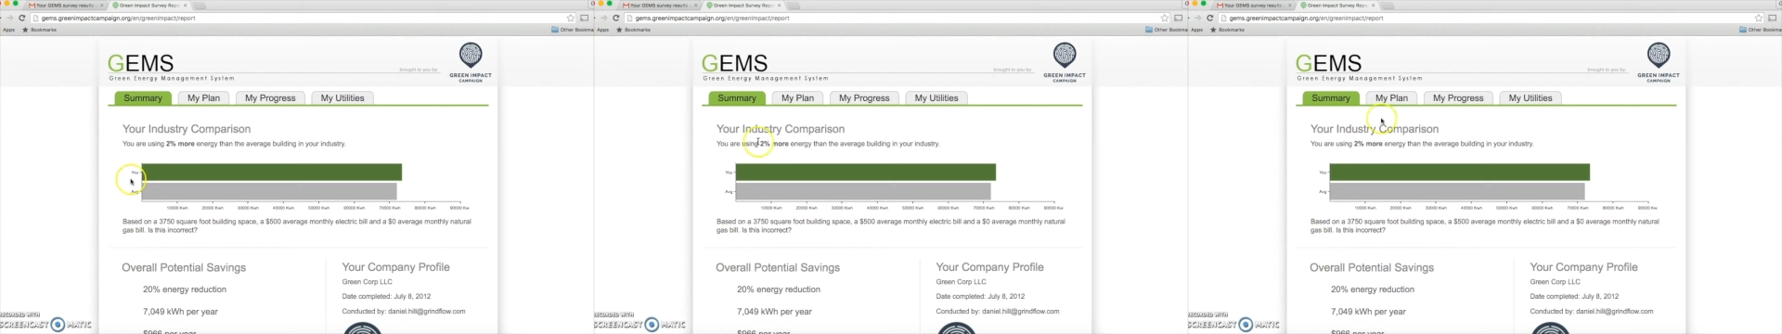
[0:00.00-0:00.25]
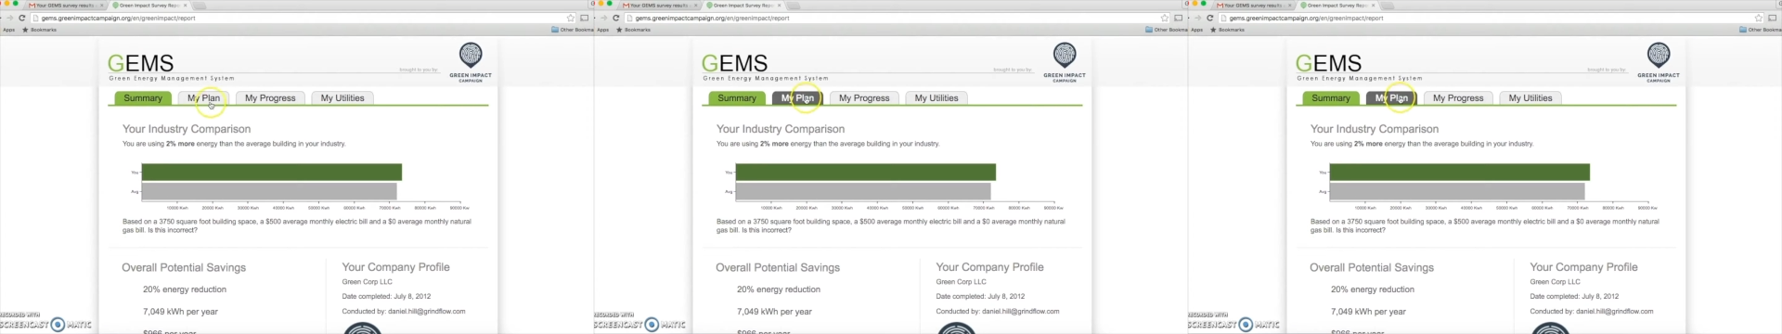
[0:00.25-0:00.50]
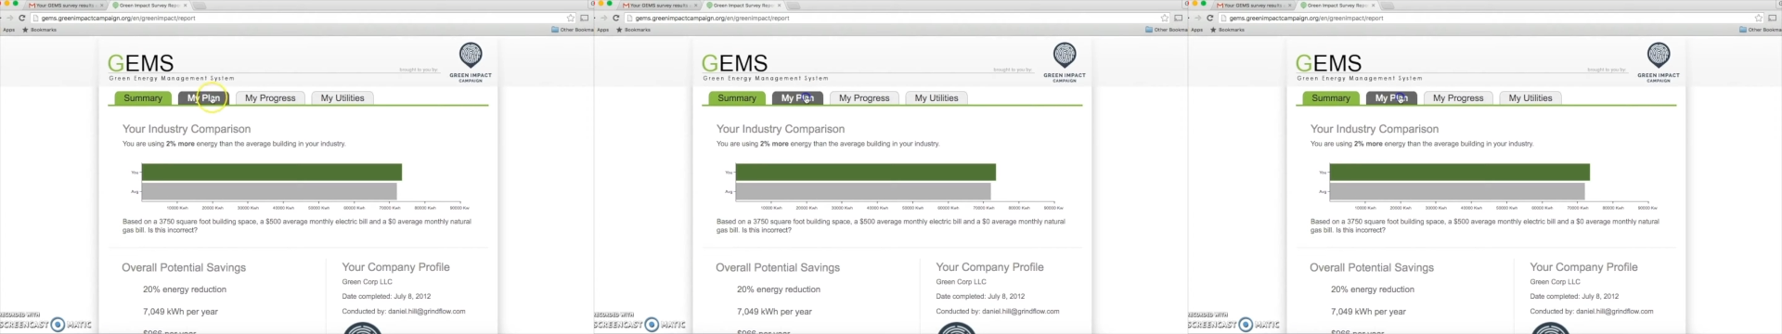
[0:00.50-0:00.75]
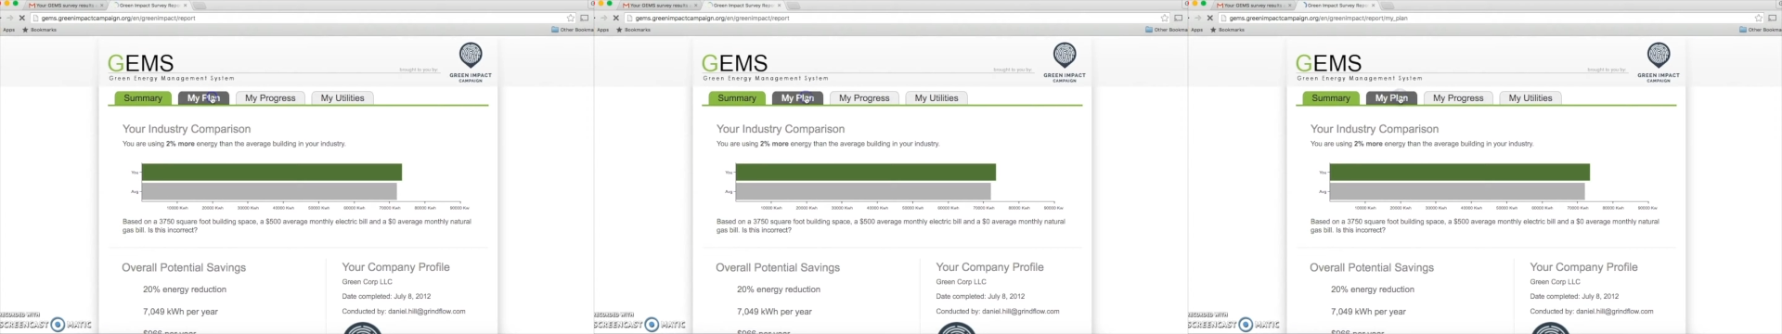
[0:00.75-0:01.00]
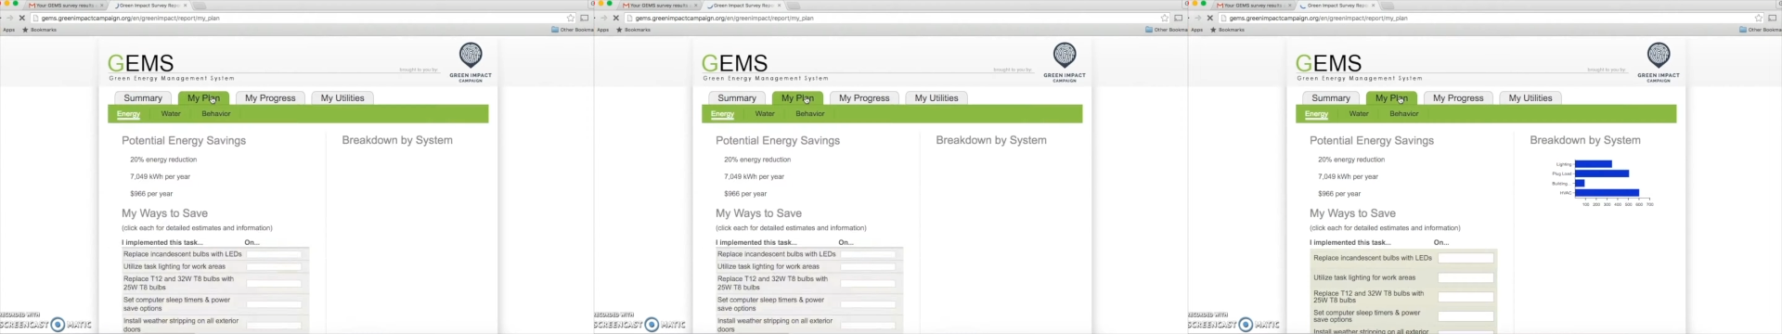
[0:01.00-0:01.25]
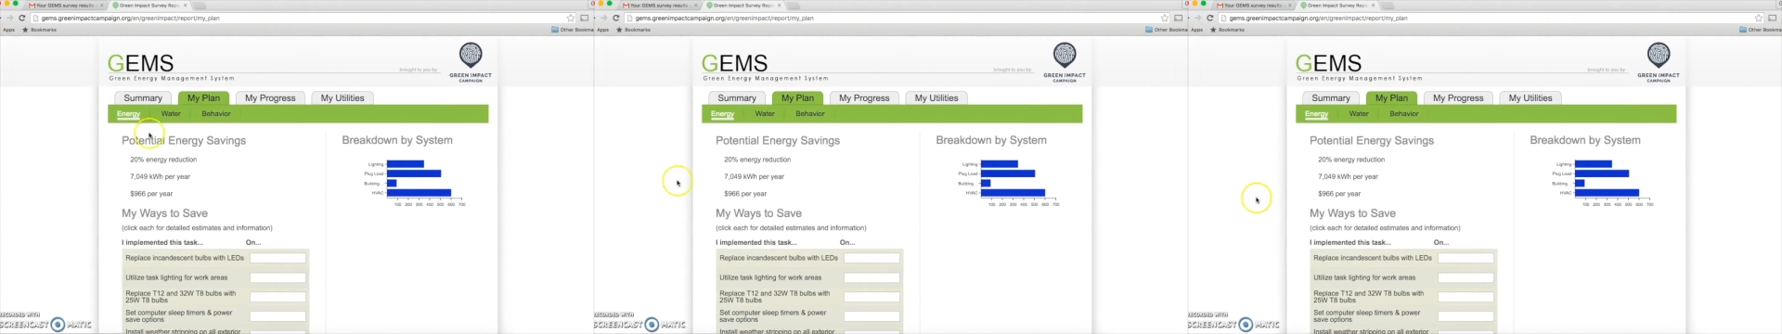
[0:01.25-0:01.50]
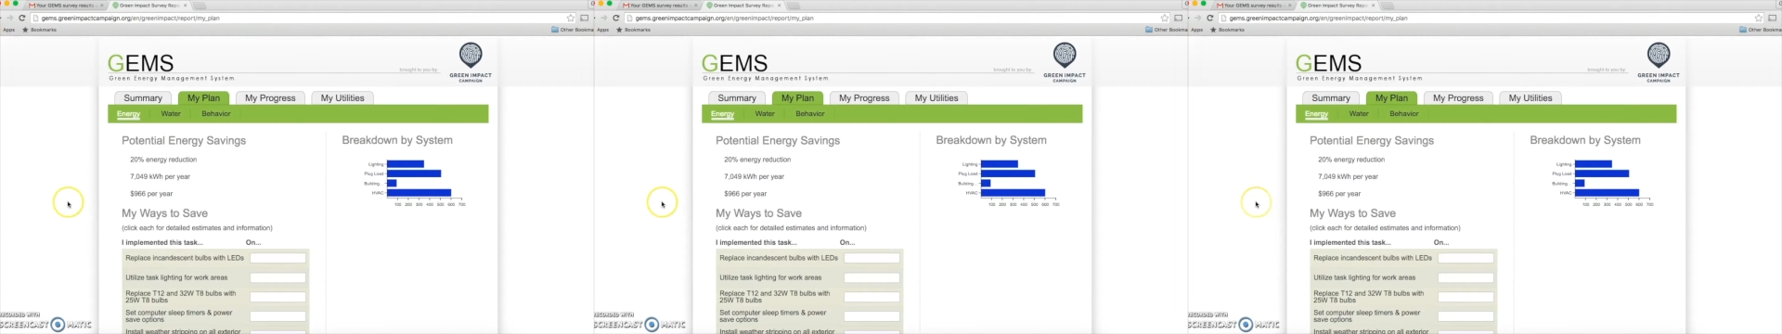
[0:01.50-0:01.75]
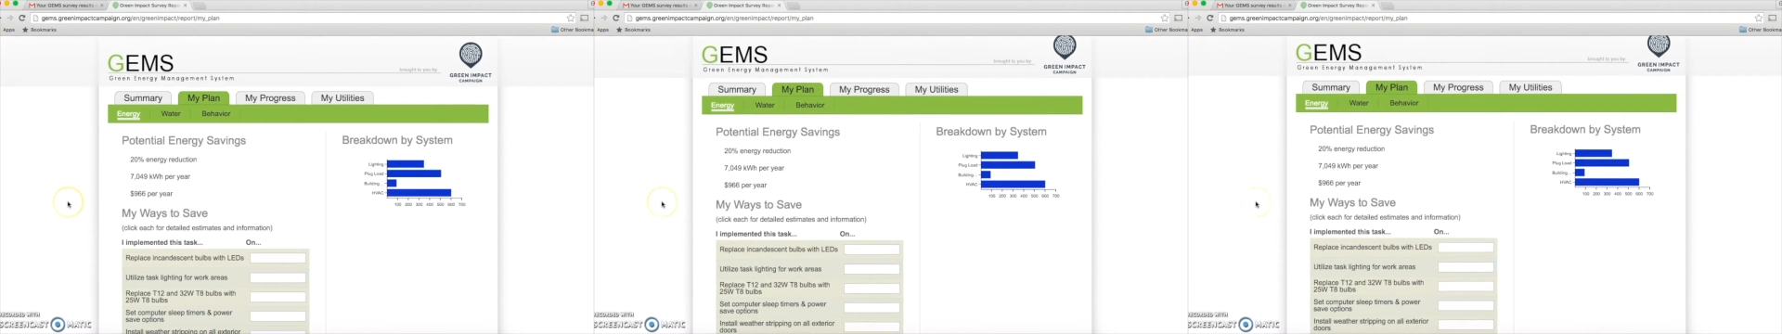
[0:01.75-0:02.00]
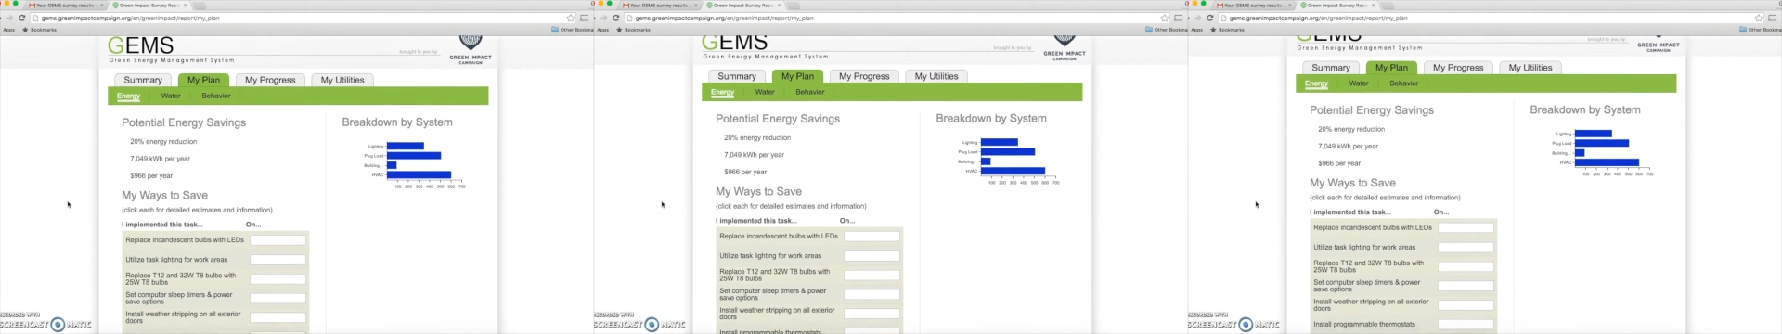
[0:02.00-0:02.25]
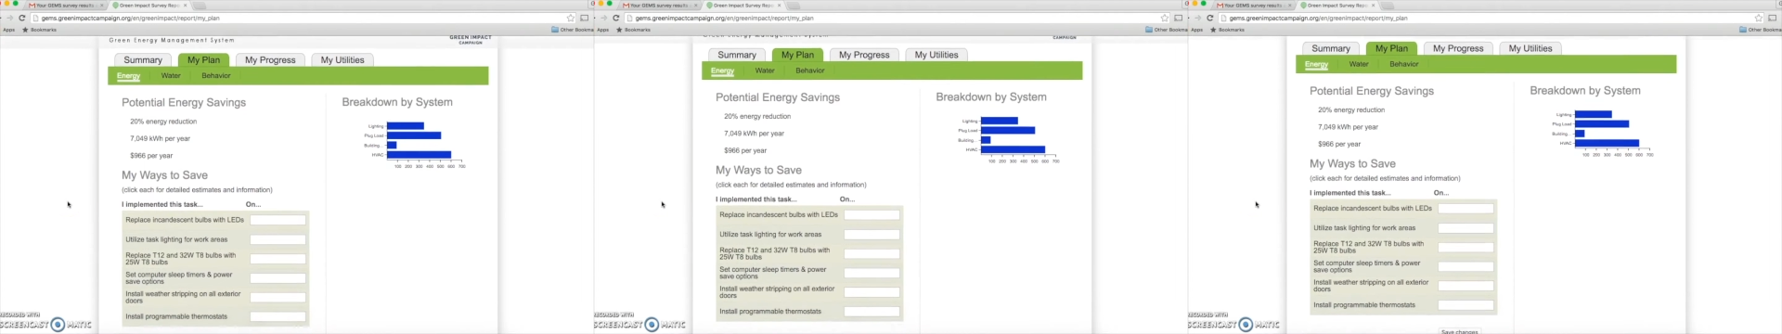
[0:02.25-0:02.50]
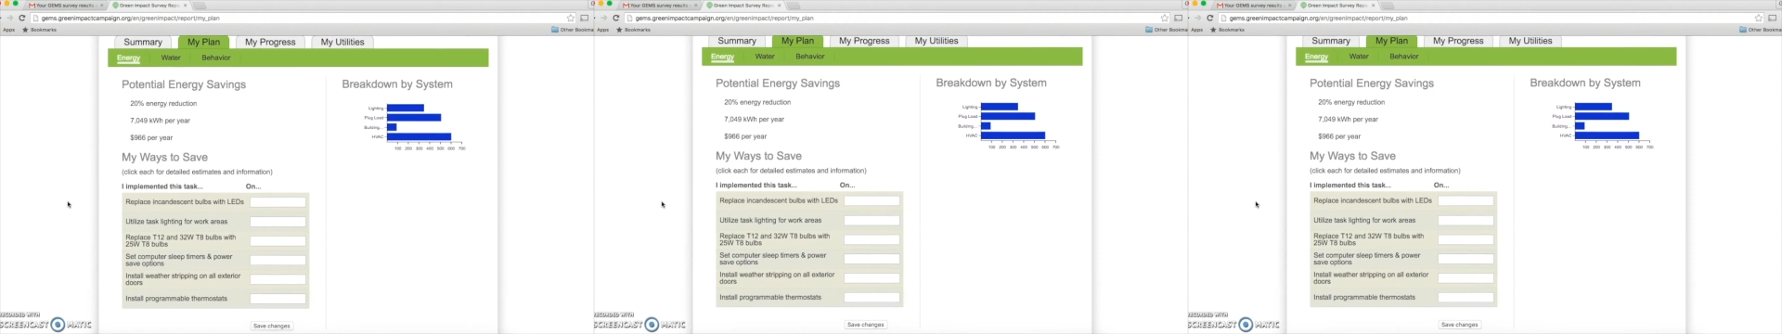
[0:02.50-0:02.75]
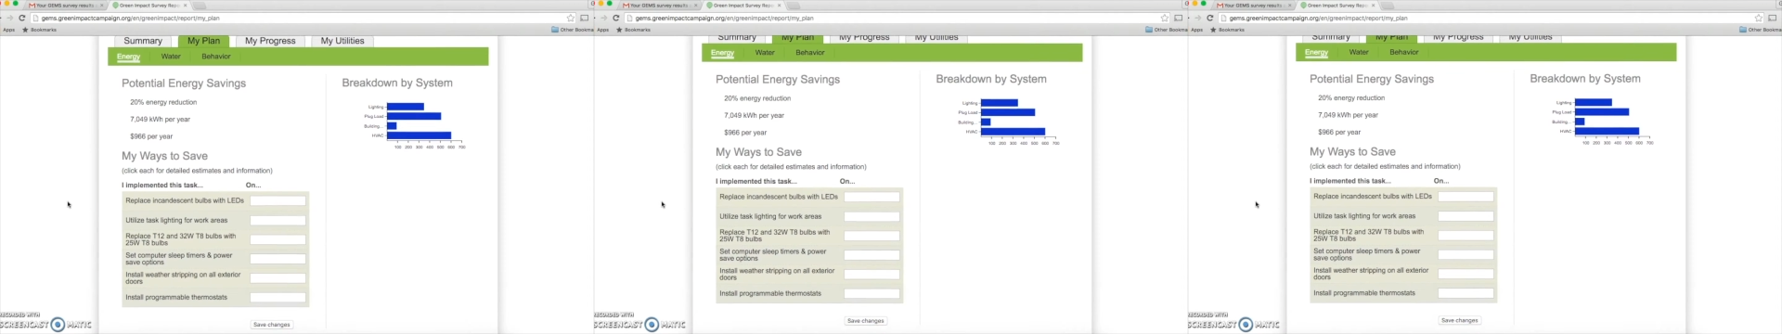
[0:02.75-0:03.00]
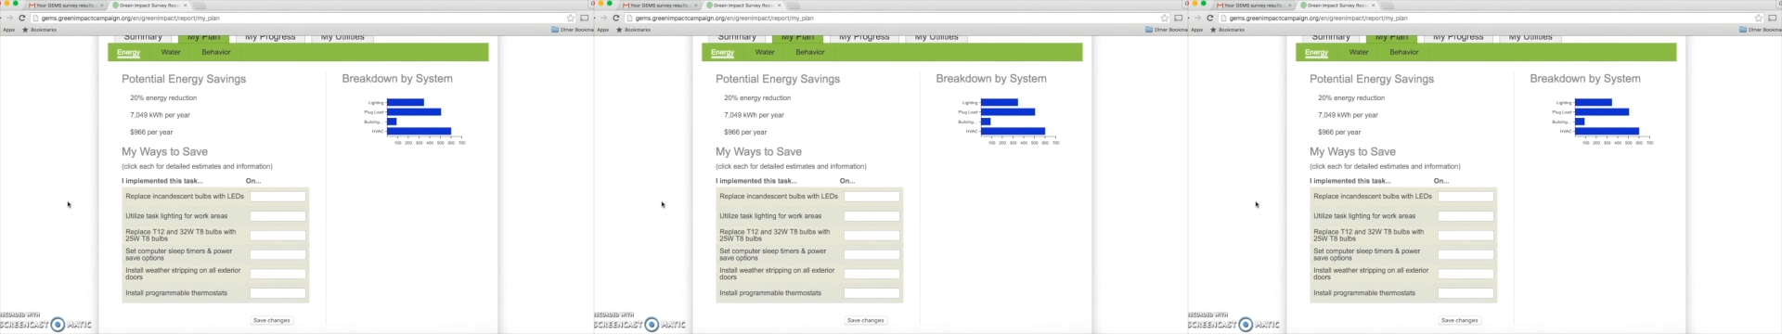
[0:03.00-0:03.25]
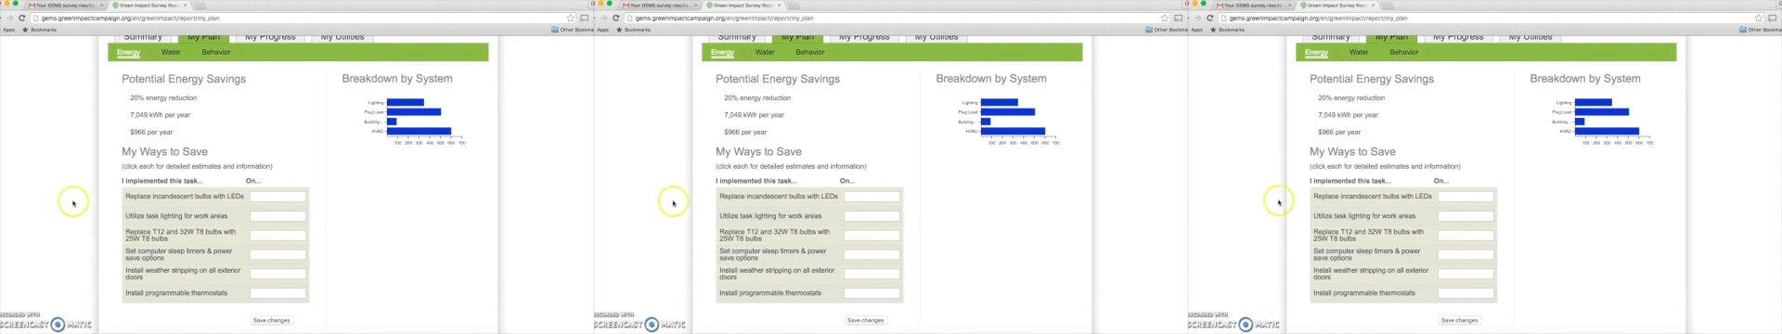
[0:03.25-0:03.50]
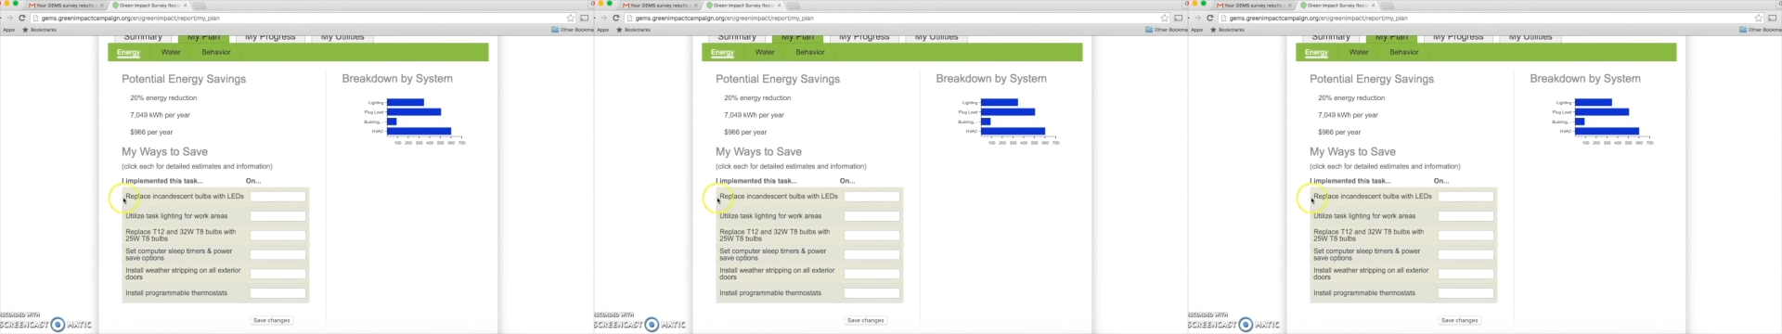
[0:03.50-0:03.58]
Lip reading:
[unreadable: no face in view]